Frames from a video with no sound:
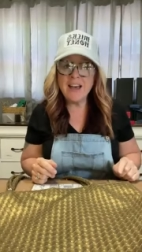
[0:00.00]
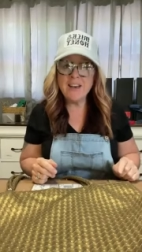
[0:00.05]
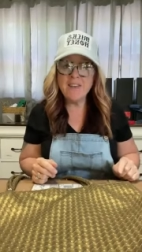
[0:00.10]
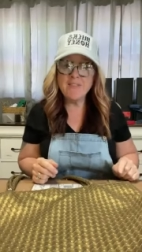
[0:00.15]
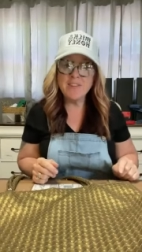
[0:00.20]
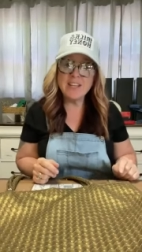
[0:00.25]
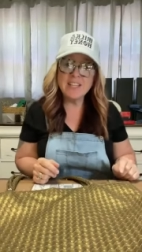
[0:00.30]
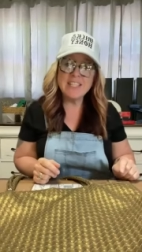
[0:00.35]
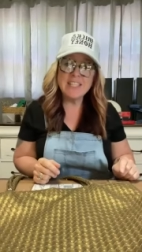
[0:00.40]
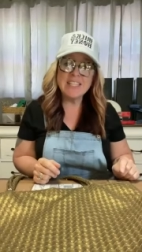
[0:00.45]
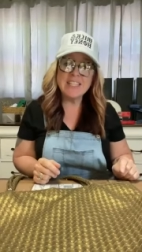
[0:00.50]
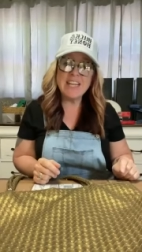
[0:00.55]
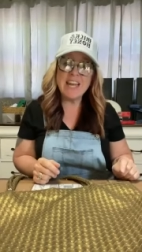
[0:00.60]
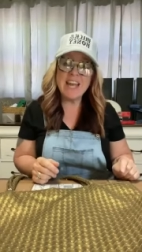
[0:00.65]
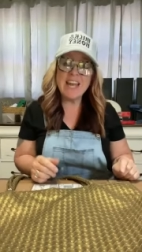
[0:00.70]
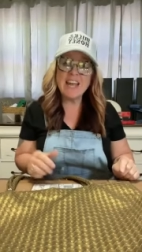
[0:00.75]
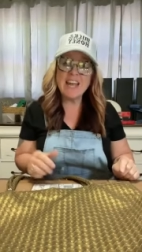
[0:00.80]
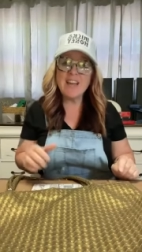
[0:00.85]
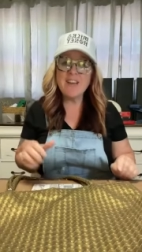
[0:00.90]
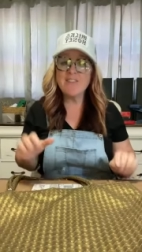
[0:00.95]
Live.
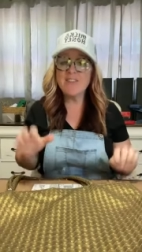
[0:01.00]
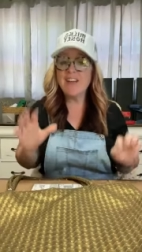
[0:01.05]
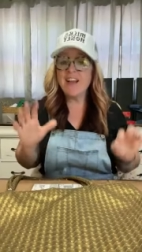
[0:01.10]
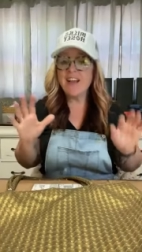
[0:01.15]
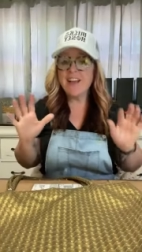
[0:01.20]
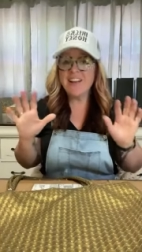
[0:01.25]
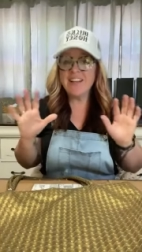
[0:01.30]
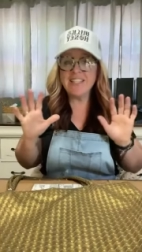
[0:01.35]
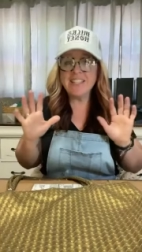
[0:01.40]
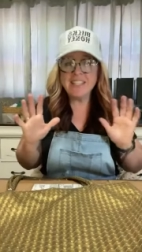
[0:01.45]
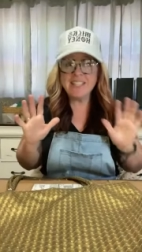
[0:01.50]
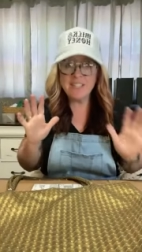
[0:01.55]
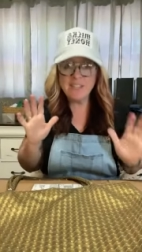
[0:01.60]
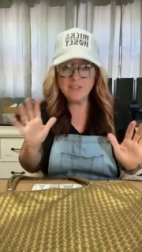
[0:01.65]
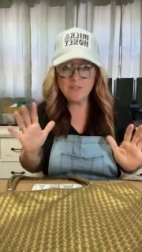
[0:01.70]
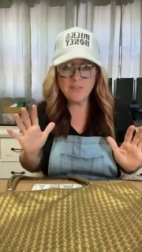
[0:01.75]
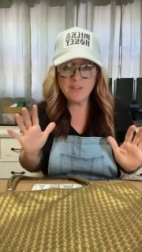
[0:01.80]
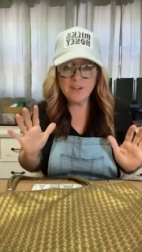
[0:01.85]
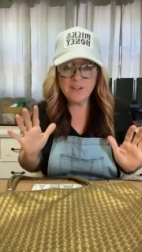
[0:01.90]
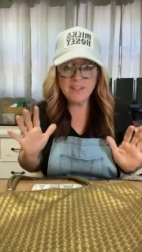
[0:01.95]
Today I've got a
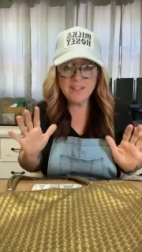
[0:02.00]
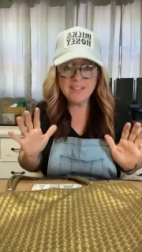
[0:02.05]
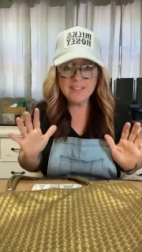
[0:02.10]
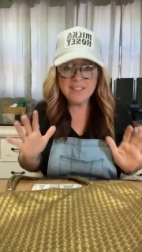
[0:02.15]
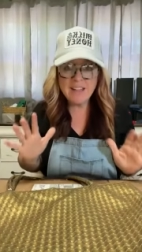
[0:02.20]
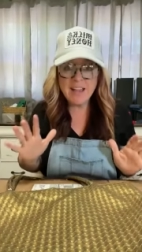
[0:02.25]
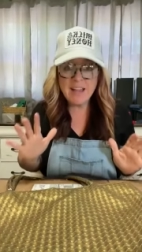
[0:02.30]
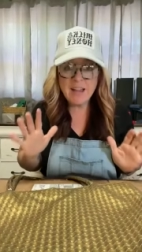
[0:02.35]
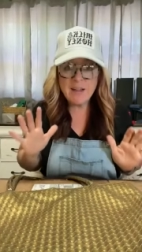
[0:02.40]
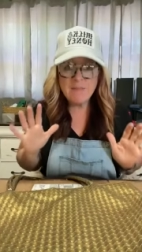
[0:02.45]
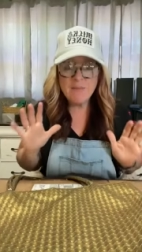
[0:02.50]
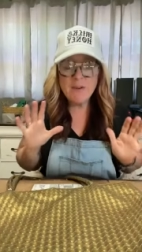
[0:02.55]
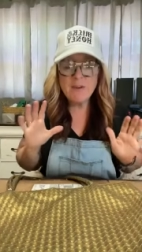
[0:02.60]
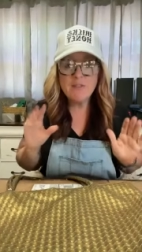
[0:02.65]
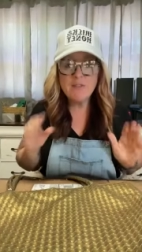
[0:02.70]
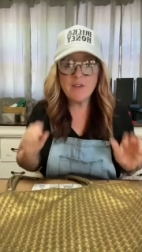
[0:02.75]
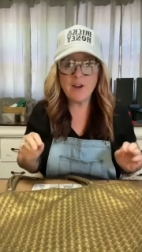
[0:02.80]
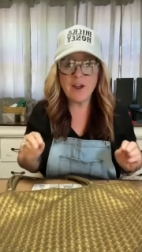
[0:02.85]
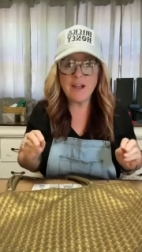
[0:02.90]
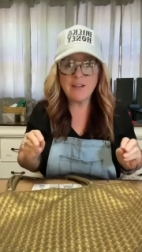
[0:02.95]
different type
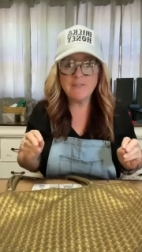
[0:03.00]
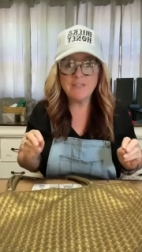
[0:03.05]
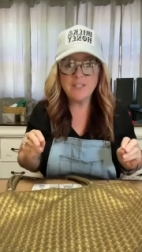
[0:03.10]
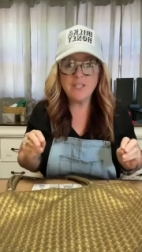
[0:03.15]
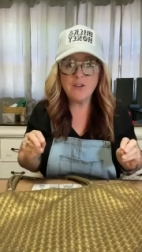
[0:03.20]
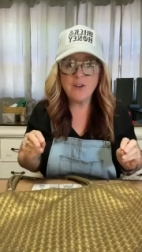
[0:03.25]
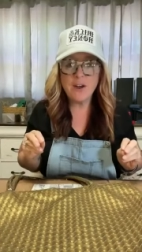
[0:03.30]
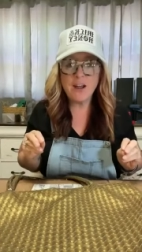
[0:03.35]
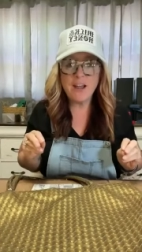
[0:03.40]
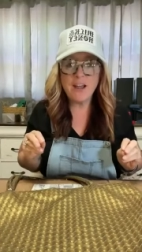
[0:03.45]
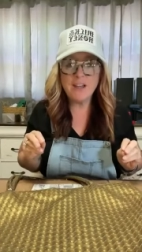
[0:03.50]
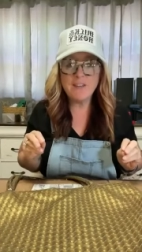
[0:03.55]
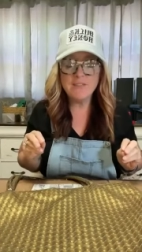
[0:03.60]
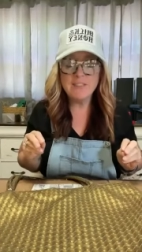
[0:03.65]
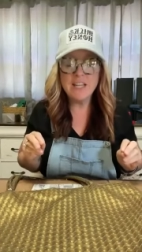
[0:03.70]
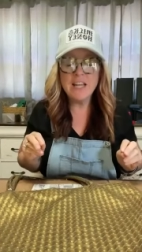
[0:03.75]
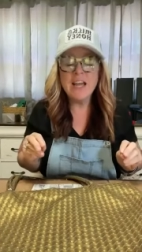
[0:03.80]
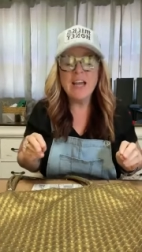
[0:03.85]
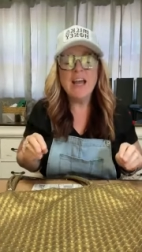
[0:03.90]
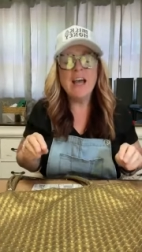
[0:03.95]
of crafty
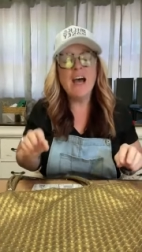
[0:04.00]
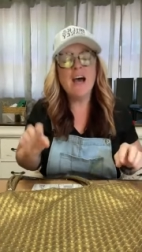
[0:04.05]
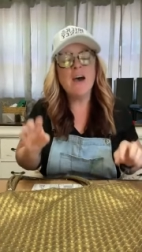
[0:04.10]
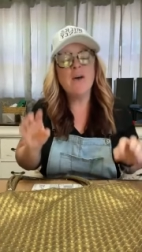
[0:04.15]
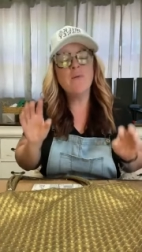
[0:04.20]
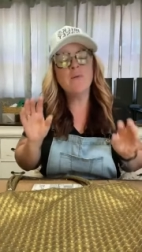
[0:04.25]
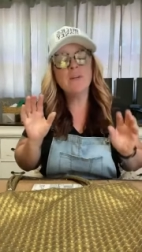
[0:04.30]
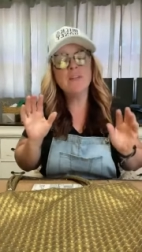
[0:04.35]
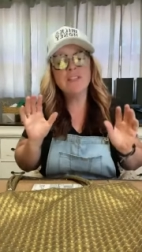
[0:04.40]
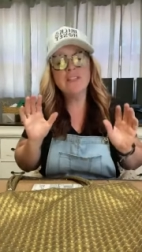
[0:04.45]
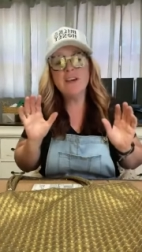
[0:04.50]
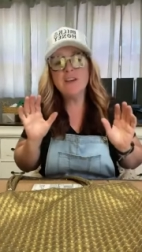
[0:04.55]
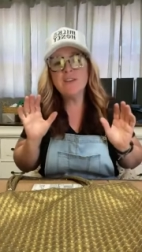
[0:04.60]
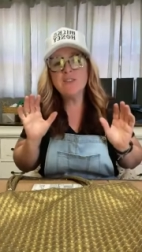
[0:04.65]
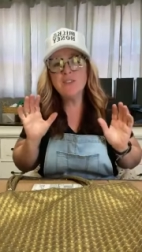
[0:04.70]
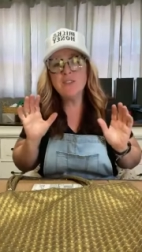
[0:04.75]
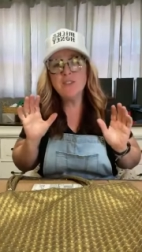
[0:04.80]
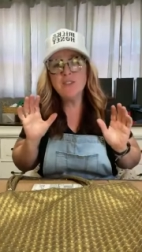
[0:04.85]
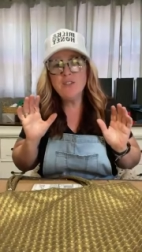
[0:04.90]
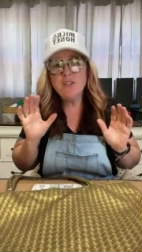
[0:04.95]
craft. I want to
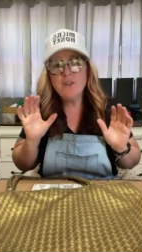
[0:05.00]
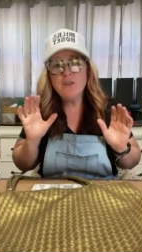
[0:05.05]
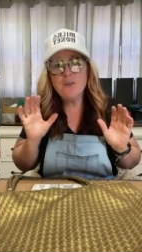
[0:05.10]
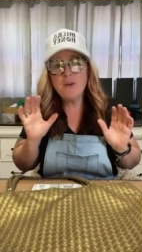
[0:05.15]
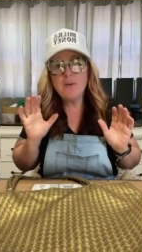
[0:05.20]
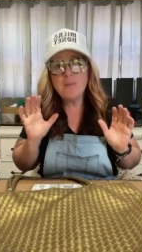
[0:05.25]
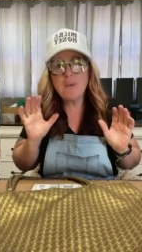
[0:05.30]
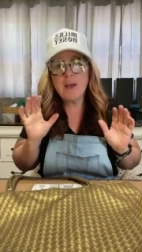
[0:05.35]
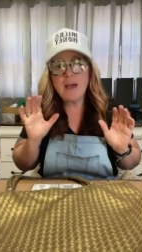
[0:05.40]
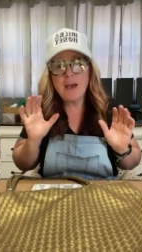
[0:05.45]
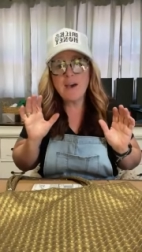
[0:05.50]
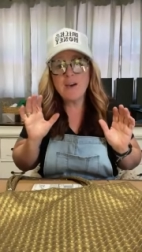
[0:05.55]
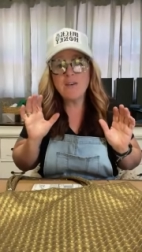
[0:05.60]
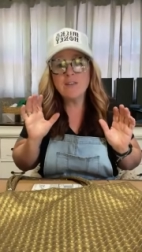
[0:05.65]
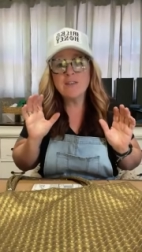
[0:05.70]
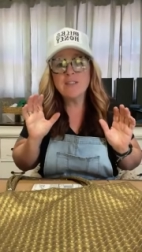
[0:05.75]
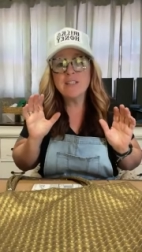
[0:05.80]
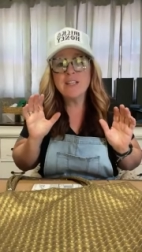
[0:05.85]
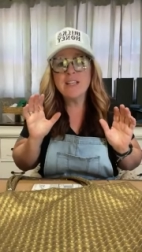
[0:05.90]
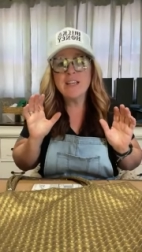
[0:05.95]
talk to you
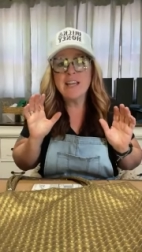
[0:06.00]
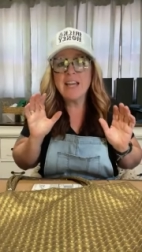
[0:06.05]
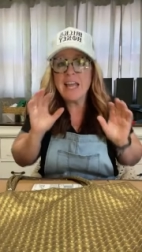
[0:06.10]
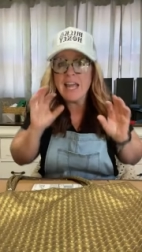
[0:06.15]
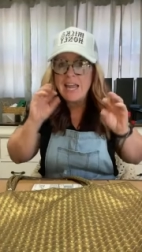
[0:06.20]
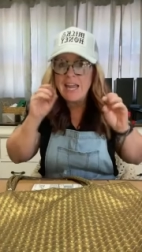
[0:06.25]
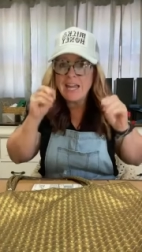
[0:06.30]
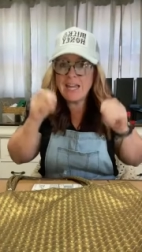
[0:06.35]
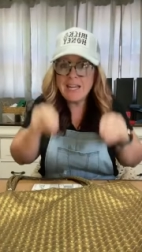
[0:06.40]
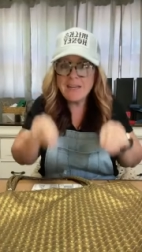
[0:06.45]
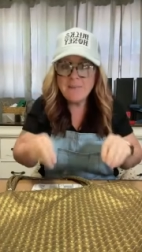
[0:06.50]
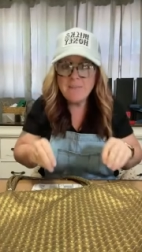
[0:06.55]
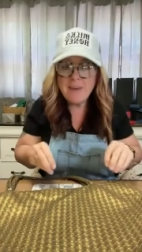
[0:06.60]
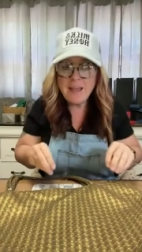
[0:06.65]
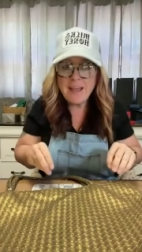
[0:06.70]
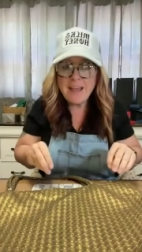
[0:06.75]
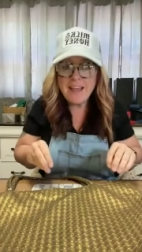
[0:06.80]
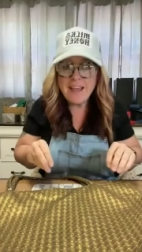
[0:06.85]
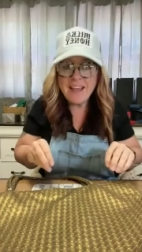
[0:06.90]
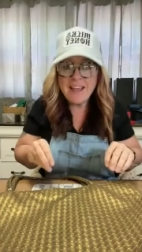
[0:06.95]
about
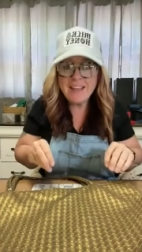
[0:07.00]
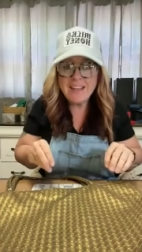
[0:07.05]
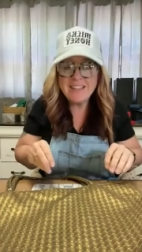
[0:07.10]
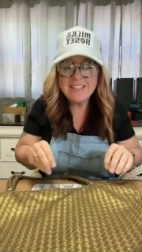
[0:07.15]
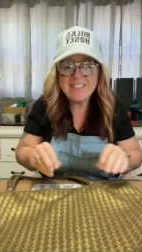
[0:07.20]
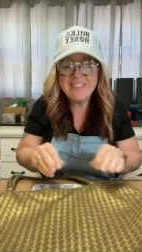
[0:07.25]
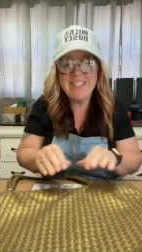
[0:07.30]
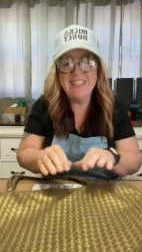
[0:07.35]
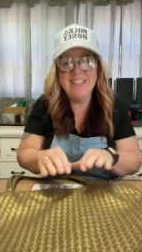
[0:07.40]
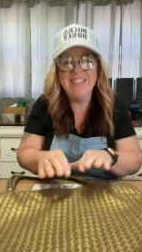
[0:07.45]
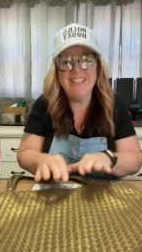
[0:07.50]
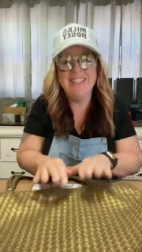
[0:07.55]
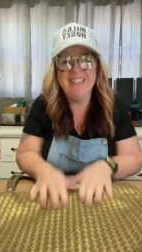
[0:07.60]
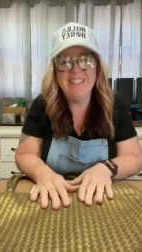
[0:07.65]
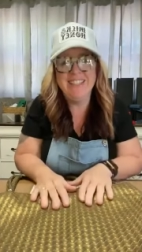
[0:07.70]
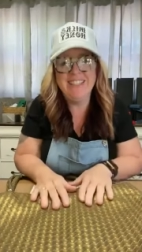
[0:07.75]
handbags.